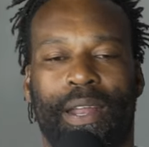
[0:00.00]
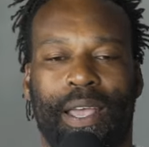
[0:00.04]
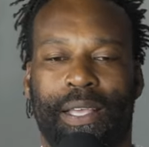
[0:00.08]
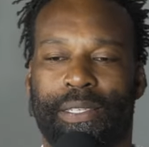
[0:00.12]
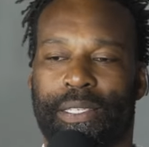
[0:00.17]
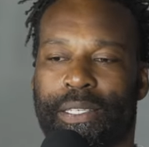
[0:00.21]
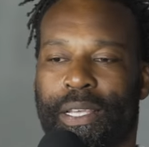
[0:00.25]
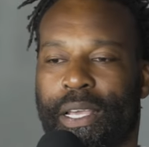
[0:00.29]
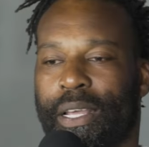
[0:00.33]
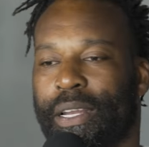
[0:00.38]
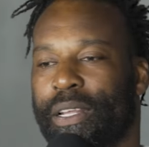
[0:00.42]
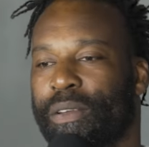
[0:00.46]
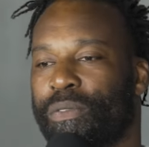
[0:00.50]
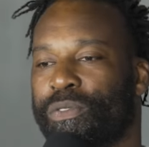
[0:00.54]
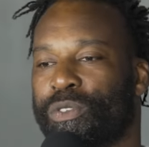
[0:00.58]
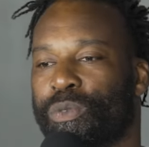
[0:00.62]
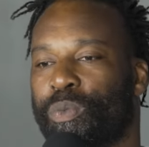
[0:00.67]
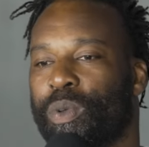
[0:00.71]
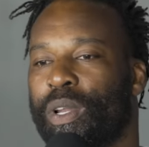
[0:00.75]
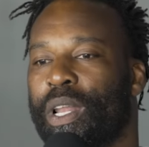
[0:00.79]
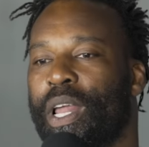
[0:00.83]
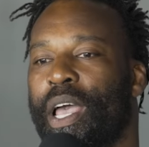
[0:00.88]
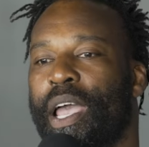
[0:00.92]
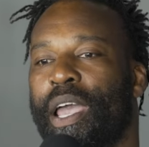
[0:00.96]
Not saying
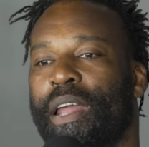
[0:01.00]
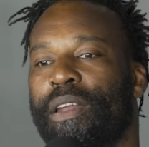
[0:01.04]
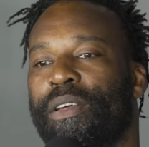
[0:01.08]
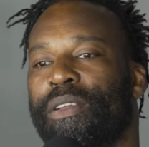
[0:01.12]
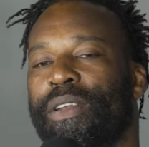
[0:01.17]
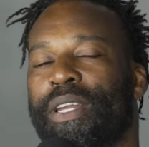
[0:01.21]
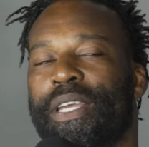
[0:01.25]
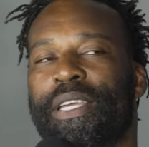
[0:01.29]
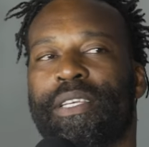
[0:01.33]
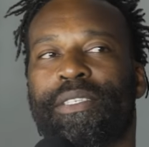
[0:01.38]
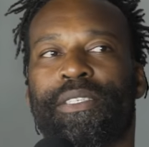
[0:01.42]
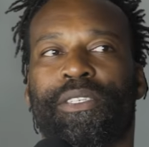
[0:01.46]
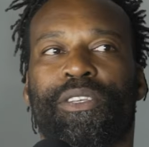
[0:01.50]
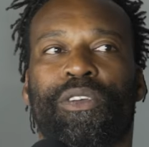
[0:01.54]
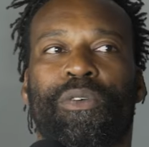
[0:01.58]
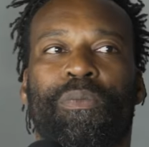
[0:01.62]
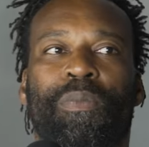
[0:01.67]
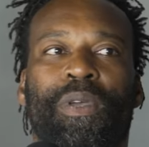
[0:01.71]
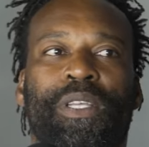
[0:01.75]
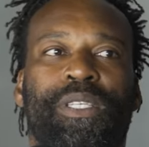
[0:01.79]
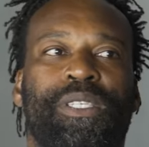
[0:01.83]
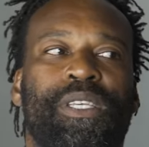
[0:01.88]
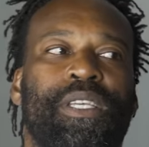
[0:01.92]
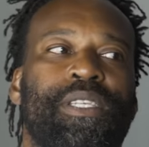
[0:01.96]
it's relying on these two,
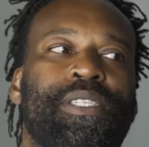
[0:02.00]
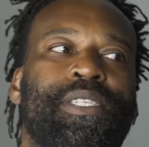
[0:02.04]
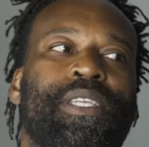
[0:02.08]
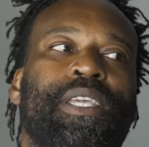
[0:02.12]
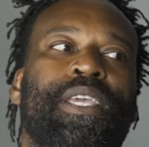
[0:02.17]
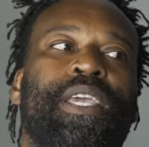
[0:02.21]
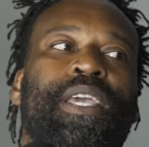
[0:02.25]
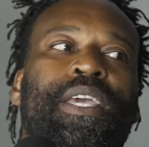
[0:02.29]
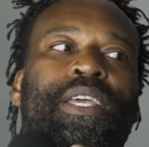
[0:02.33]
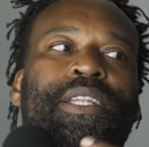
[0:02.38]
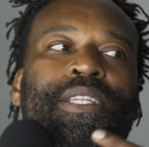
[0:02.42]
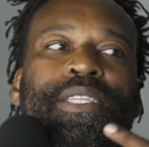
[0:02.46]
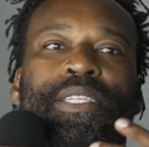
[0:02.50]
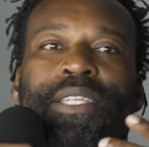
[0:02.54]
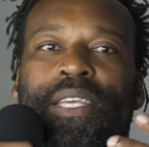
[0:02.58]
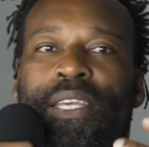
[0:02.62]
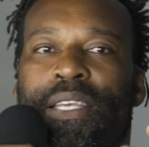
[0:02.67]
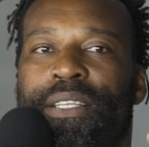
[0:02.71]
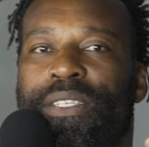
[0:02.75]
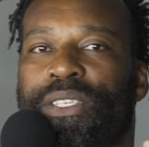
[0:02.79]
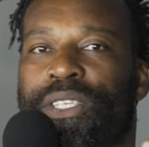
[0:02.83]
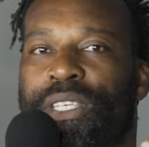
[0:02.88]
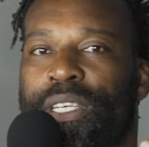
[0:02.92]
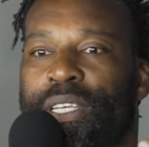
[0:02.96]
but just the
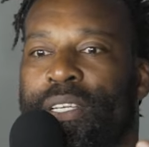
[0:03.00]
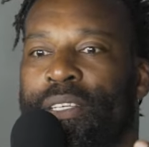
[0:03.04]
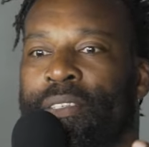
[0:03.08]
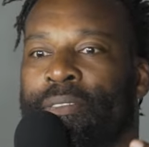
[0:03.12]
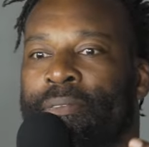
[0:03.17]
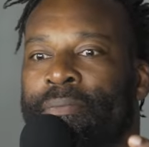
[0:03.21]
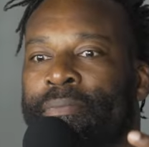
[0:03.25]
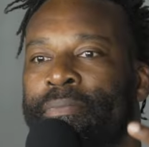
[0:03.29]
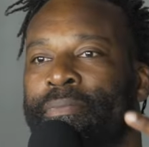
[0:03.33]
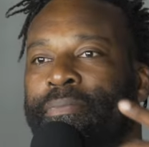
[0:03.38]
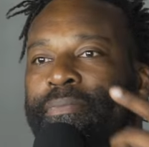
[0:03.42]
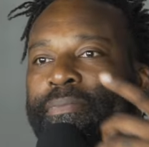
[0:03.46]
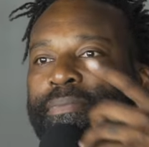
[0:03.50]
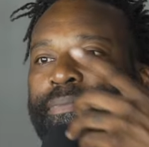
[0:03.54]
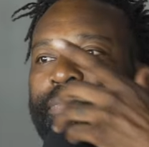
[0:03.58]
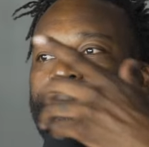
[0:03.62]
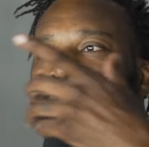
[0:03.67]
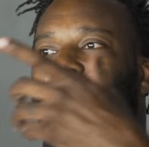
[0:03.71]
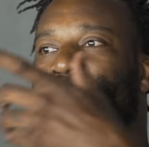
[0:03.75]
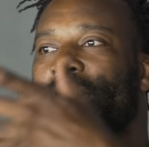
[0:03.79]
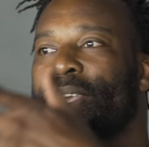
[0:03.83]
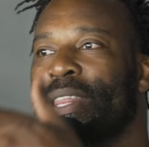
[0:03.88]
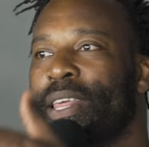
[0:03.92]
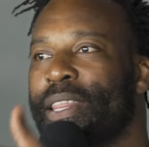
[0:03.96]
attention
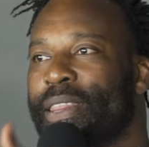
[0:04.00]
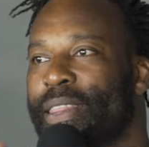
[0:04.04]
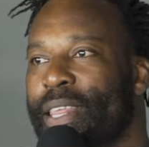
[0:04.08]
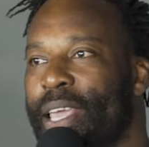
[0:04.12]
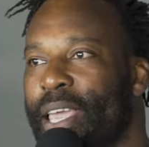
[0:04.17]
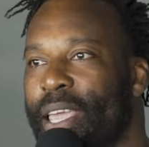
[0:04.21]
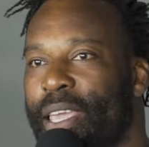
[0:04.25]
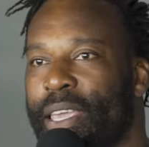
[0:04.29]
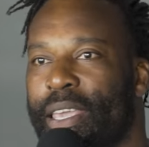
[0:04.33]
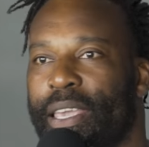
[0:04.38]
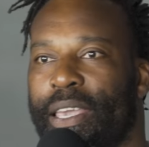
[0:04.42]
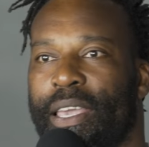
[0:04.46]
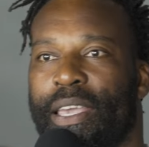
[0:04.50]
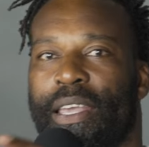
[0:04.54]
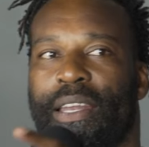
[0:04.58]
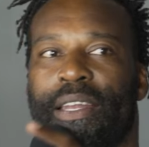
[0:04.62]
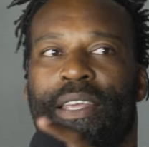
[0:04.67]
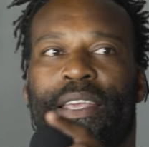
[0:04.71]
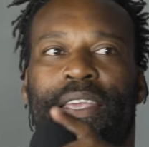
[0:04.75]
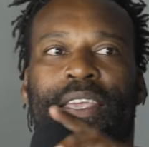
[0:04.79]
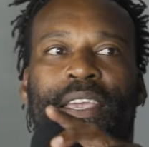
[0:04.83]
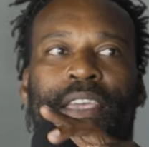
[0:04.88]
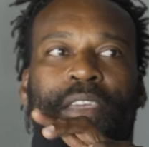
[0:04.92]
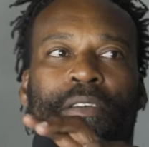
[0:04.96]
that they
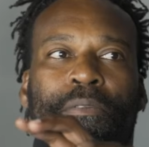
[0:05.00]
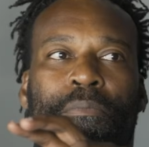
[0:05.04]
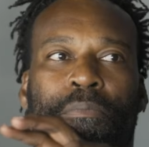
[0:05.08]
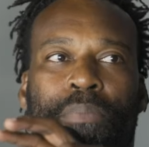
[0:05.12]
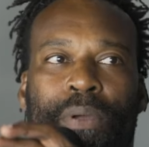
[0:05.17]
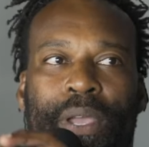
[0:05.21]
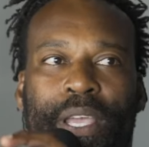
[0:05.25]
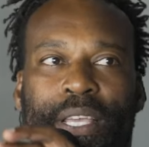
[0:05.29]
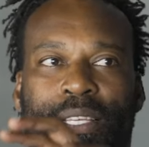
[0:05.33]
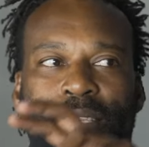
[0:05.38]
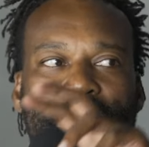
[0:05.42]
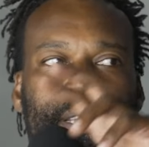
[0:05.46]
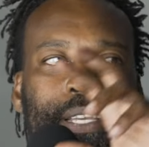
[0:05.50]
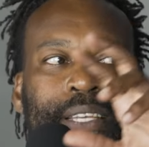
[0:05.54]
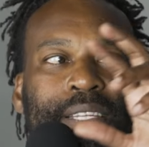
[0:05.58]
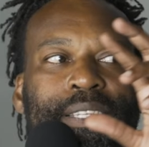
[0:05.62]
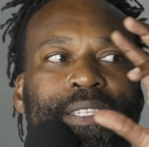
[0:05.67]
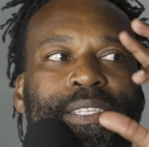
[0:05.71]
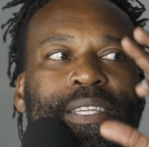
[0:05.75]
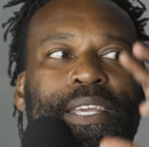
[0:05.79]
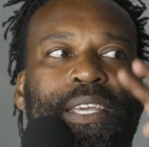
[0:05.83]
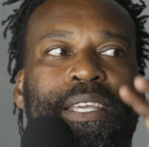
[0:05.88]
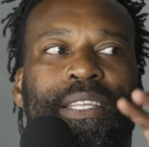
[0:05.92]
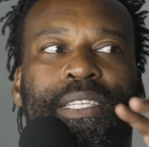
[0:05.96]
get brings
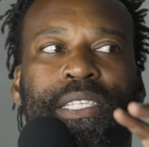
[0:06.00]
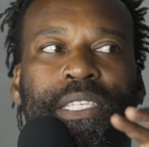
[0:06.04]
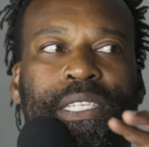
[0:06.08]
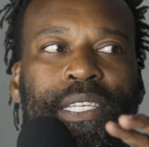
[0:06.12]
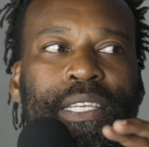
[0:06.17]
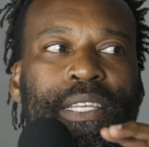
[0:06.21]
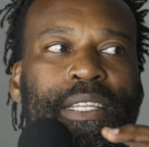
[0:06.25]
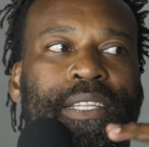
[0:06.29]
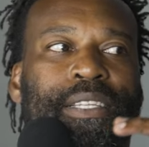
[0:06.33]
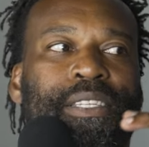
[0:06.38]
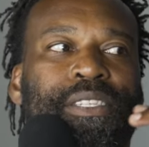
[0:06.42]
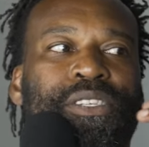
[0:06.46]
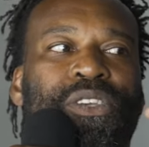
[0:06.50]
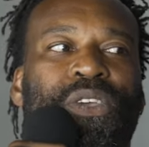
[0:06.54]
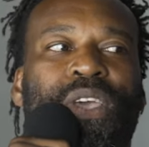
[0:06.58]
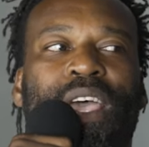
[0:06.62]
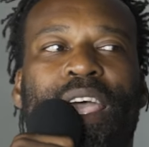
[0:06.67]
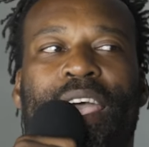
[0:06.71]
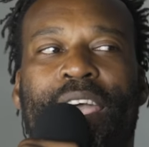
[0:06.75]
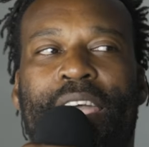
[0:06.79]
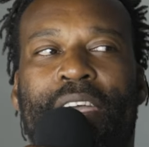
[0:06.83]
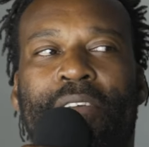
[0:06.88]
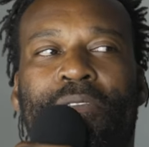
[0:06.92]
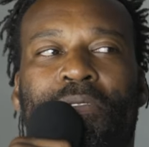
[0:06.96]
attention to
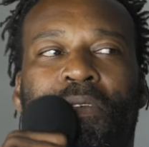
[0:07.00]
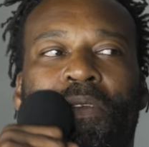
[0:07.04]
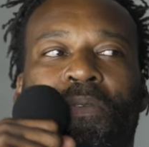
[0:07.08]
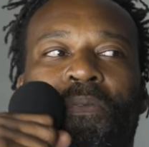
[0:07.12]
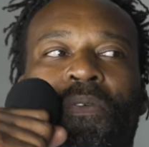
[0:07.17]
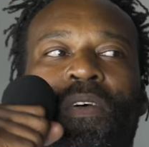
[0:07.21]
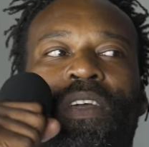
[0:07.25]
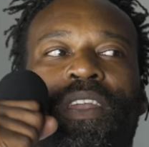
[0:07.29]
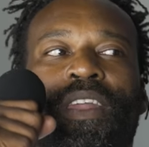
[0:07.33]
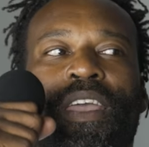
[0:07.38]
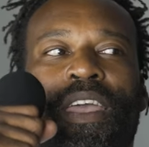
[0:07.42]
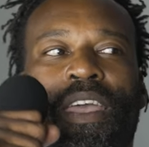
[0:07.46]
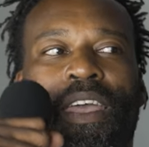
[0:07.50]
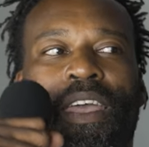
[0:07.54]
everyone